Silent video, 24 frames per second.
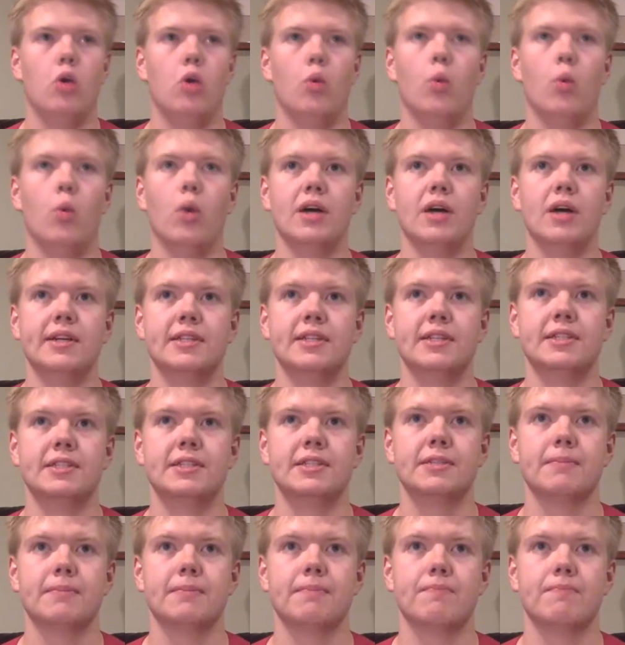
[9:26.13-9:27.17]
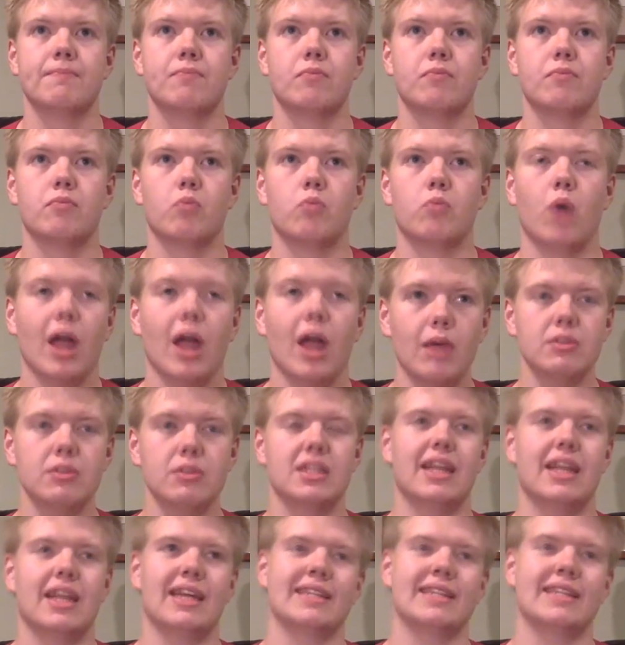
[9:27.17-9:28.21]
was, while I was
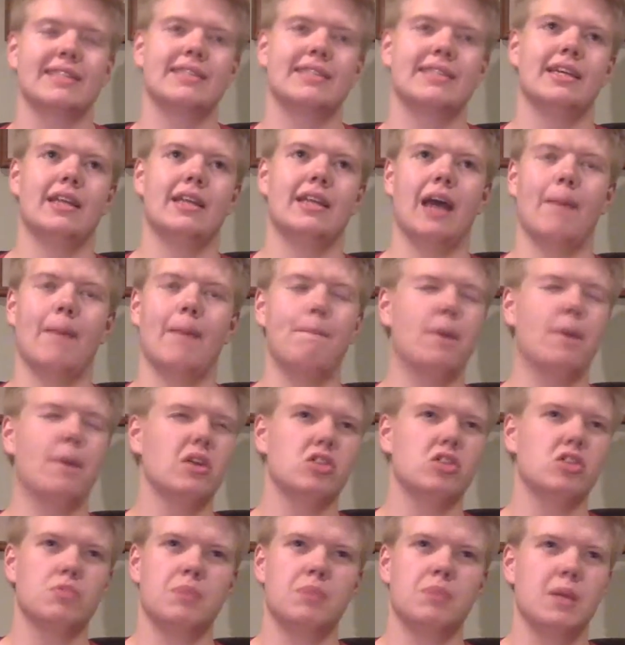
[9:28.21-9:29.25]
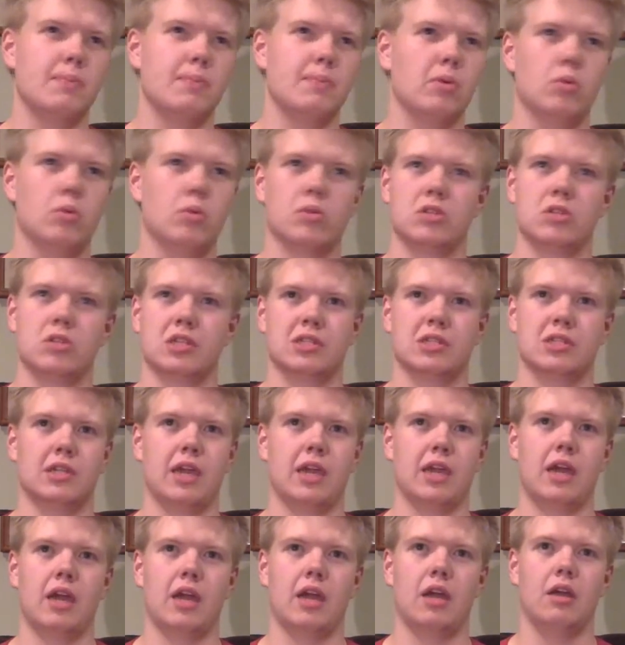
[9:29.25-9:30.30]
letting it sit, a bunch of people were just
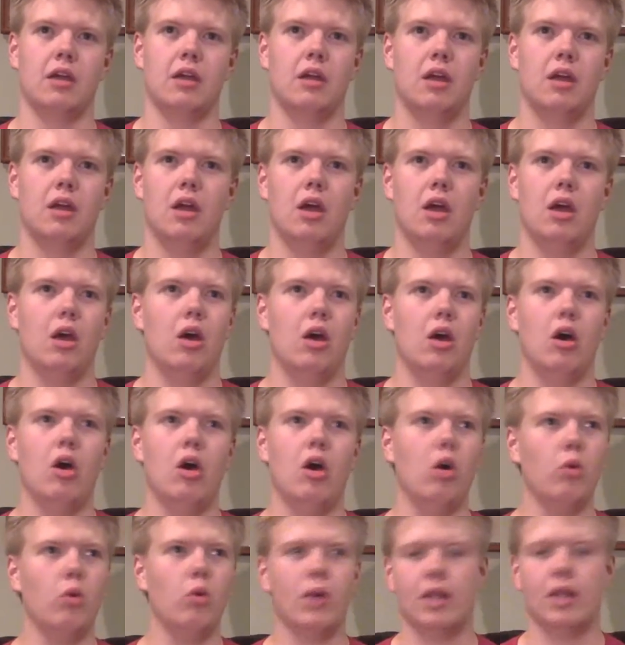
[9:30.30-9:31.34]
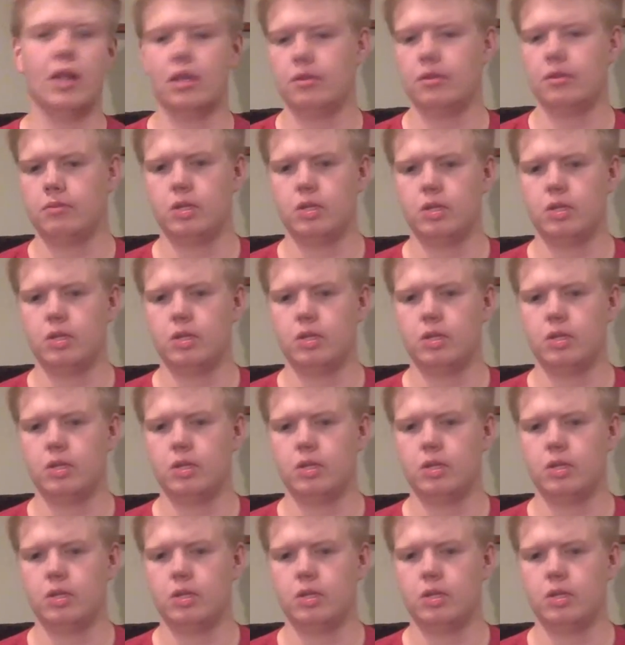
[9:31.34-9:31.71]
saying, oh, well,